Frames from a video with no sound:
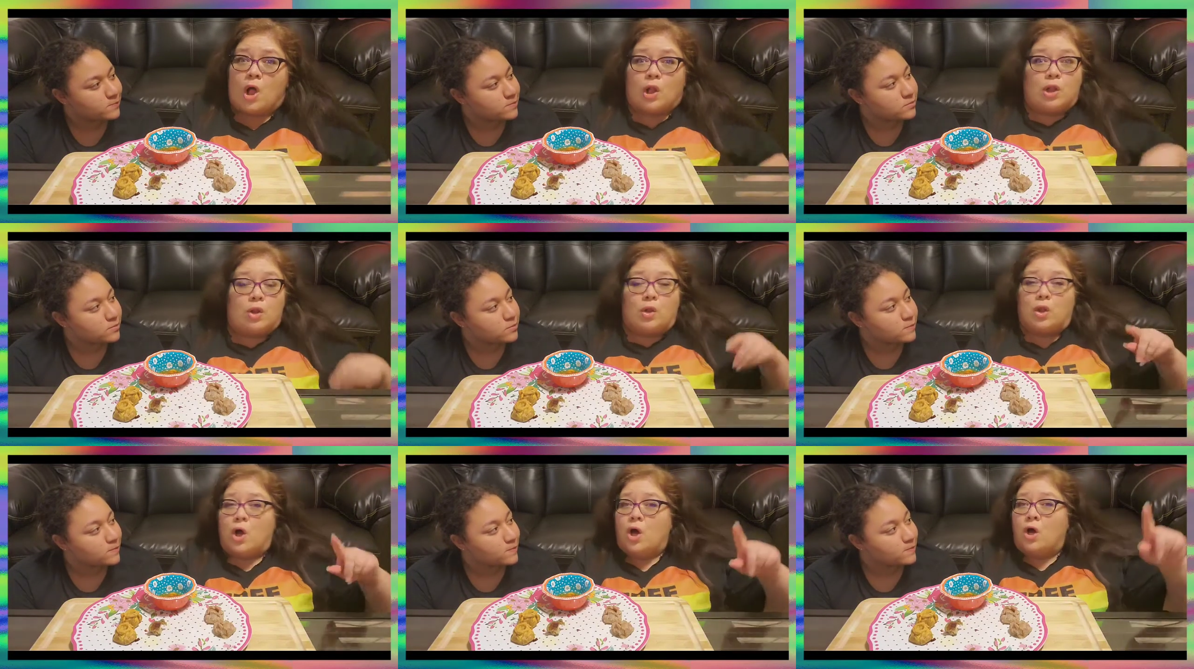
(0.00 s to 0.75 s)

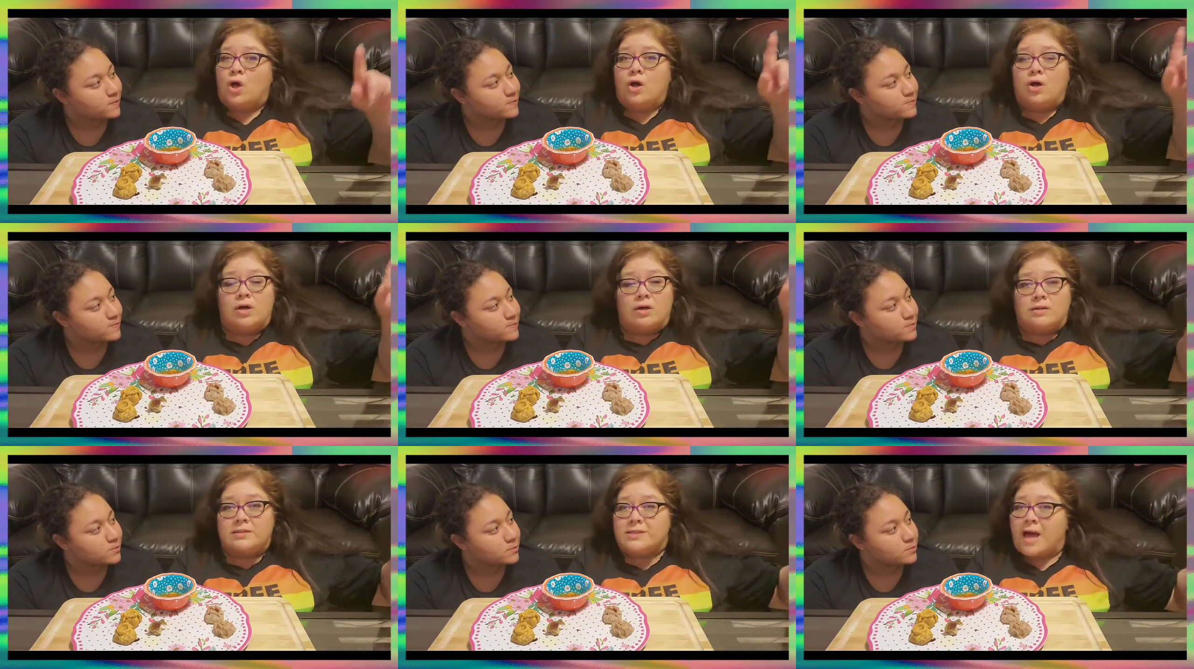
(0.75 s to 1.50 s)

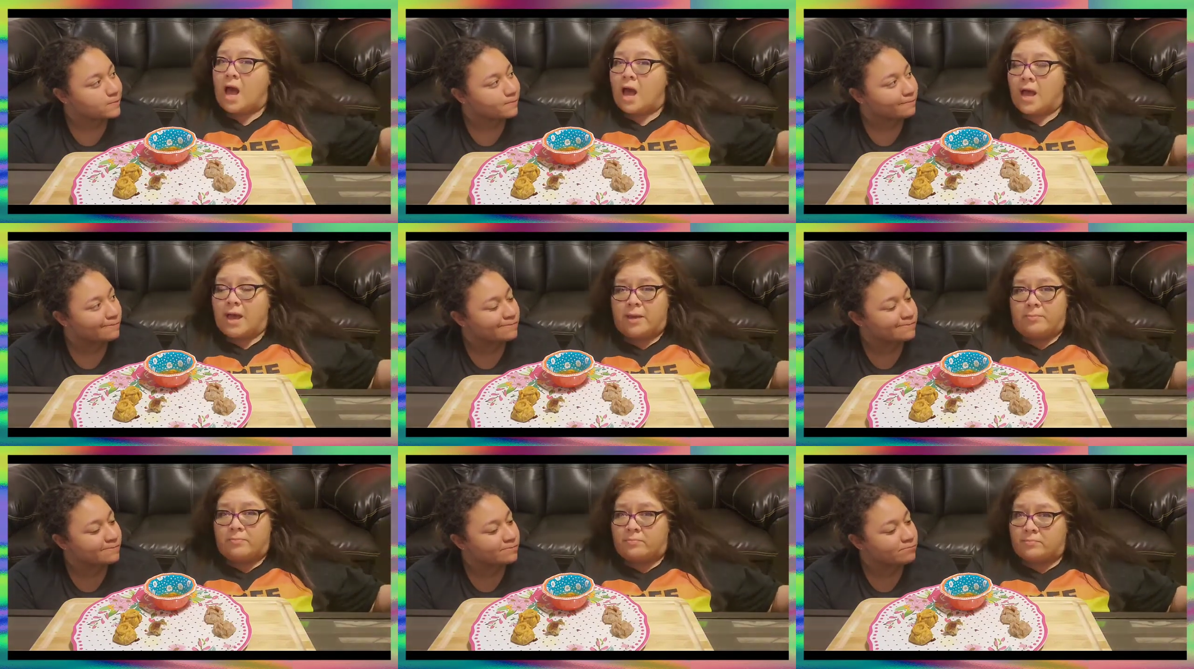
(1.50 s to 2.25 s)
Speaker 1: long
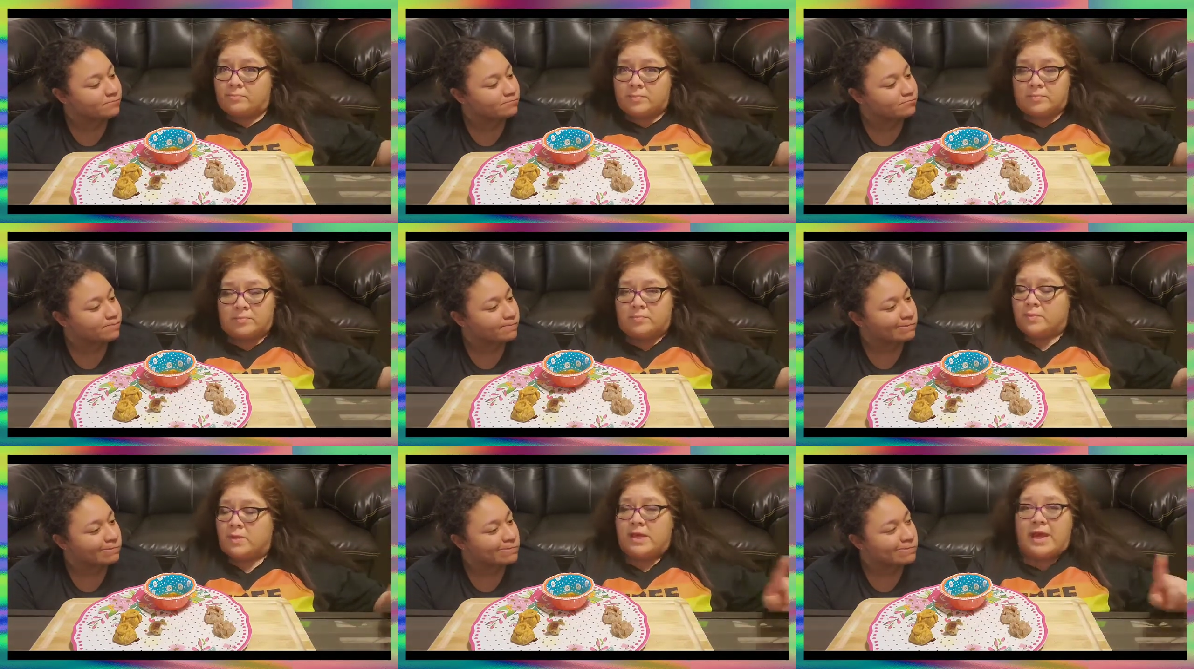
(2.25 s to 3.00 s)
time
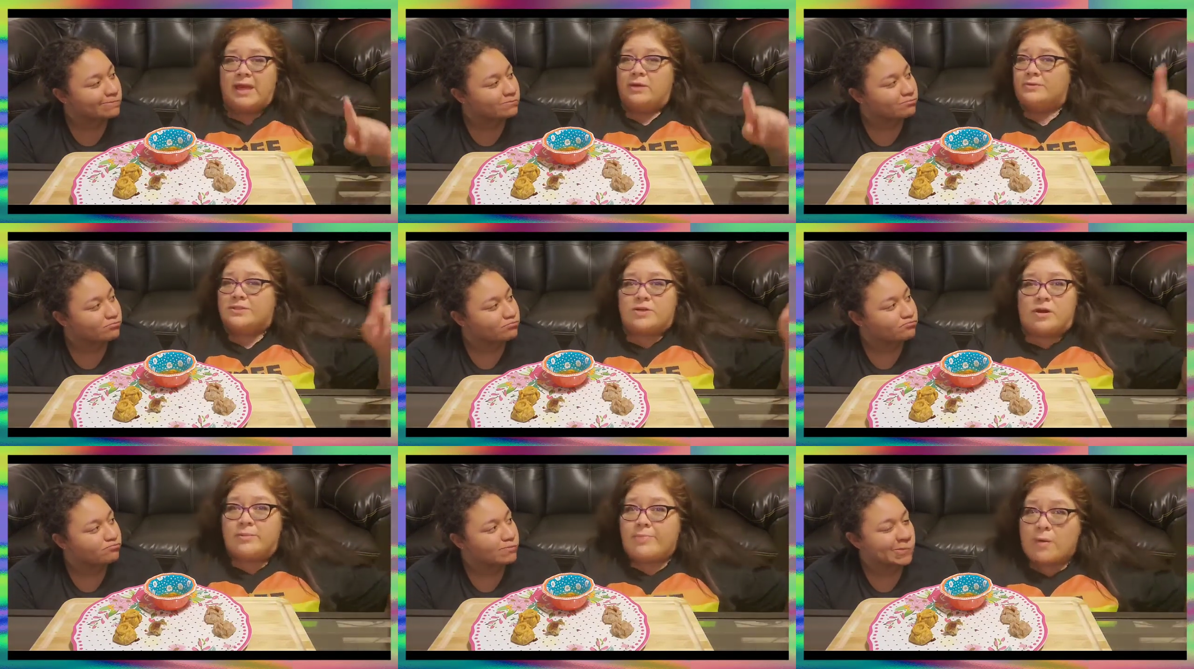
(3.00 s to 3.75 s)
and it was
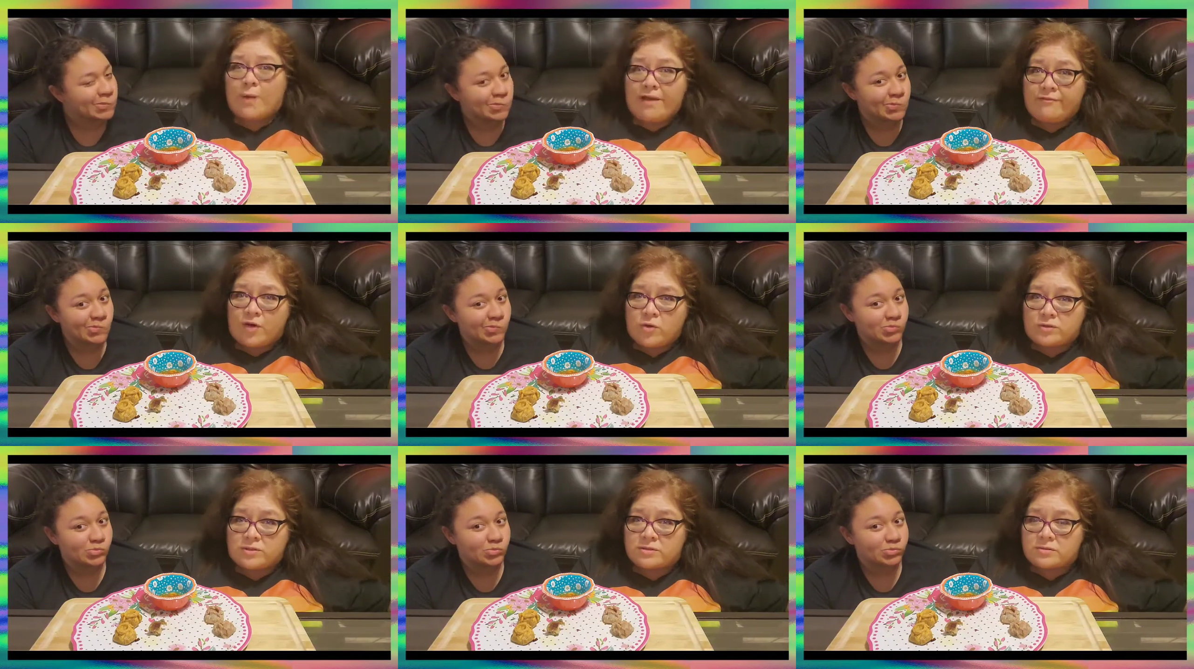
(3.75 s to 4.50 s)
started by white
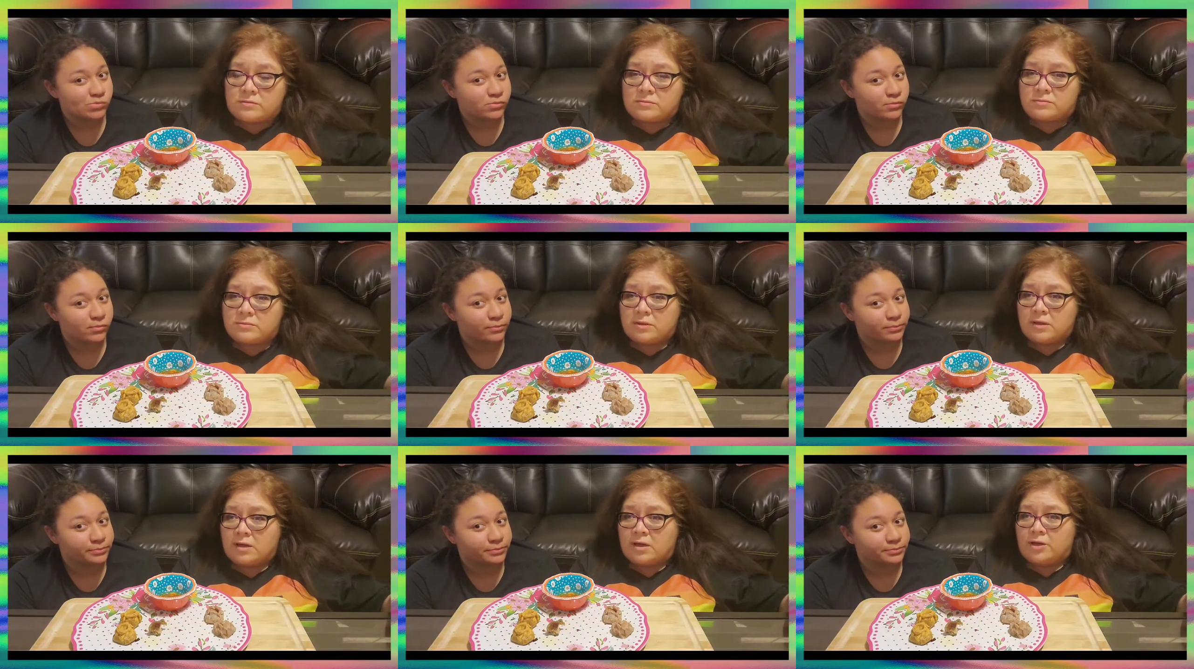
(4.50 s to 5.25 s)
folks.
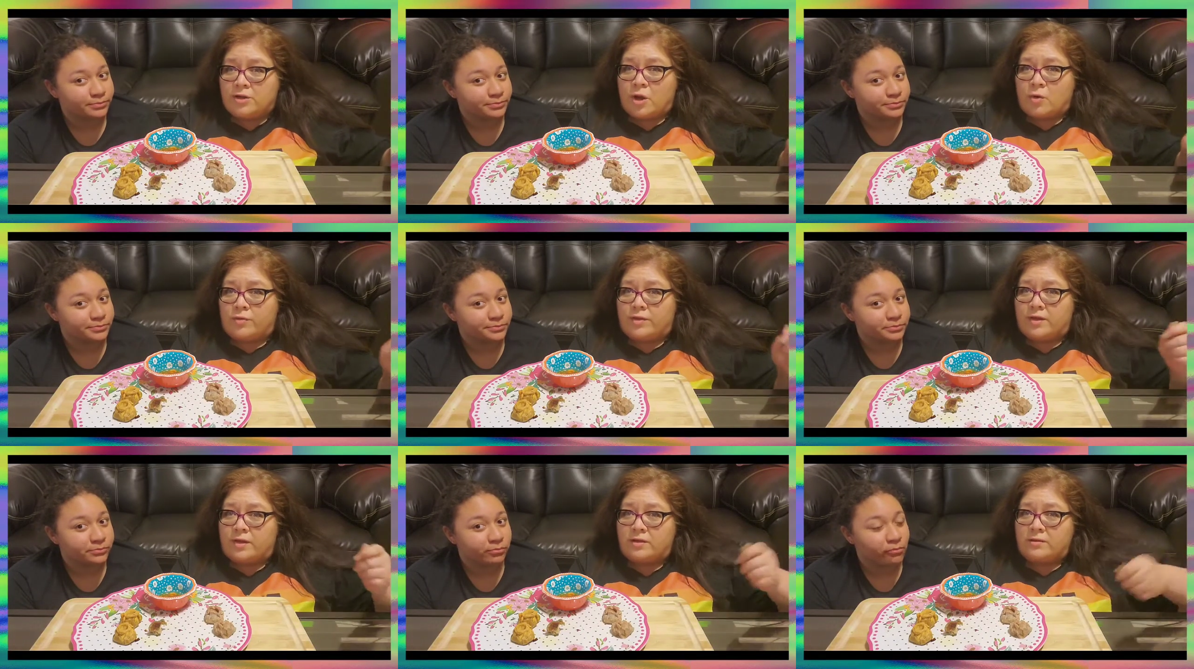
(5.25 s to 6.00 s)
You know,
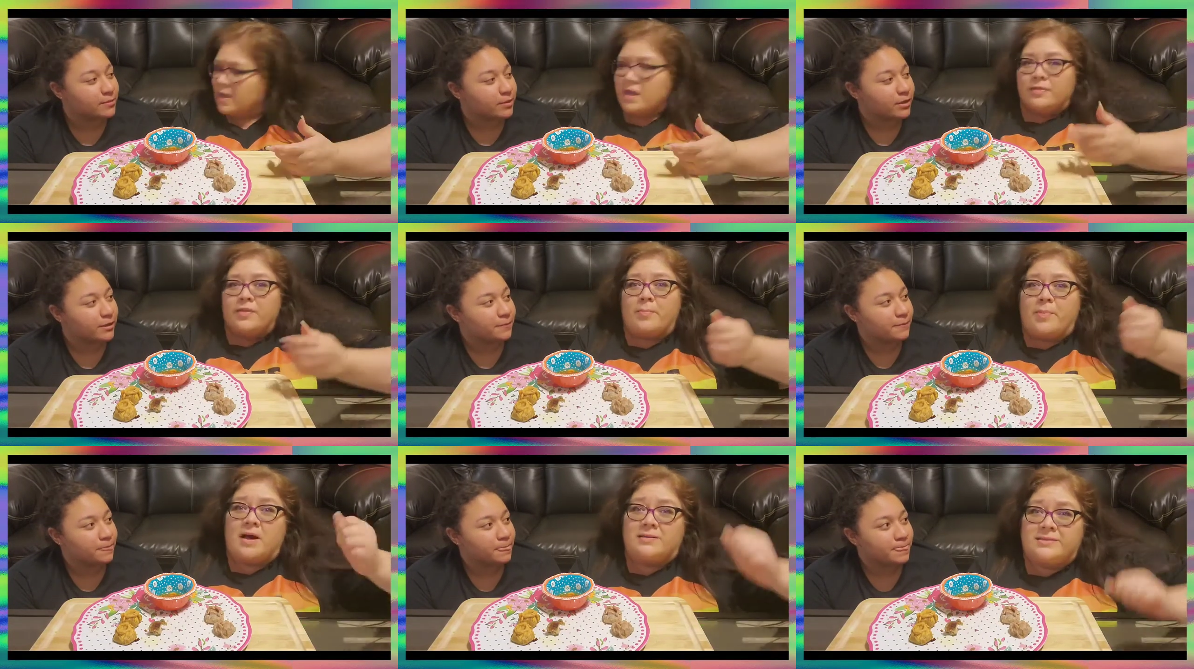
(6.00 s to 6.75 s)
the the
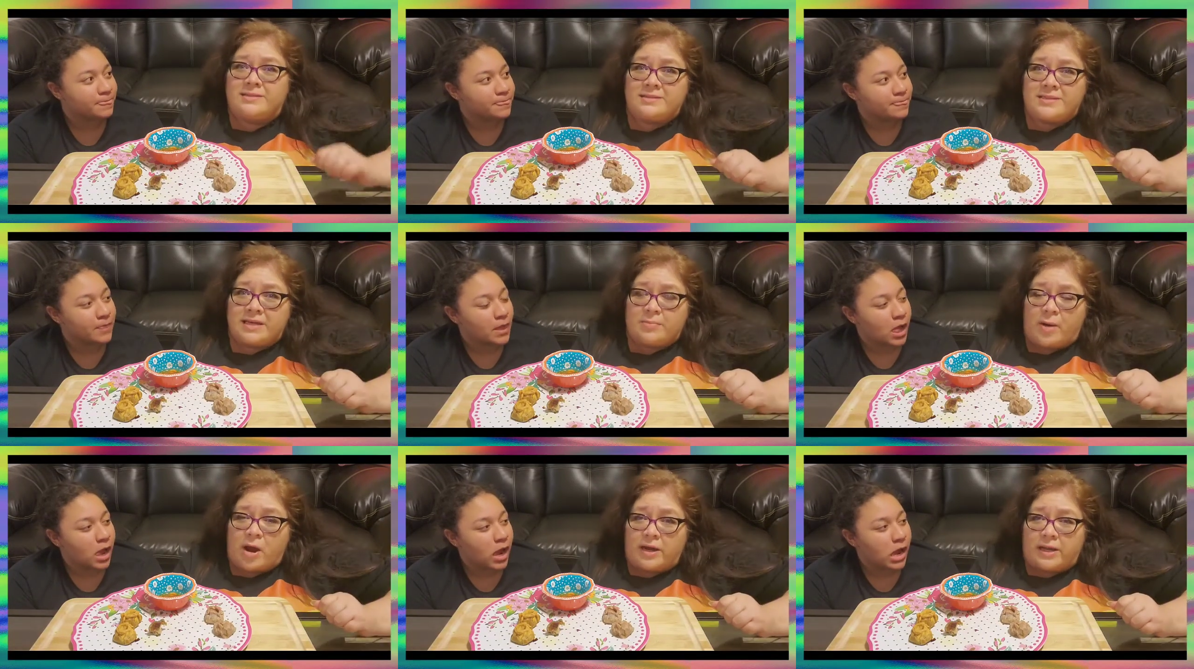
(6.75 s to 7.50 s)
Boston Tea
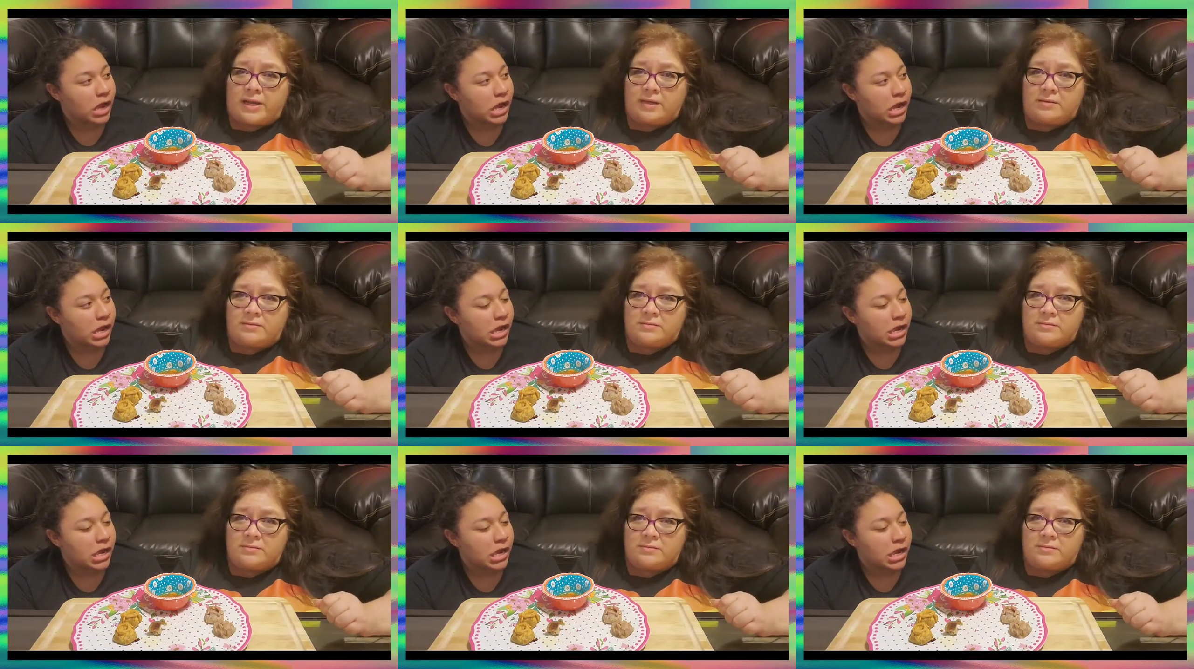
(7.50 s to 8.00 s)
Party.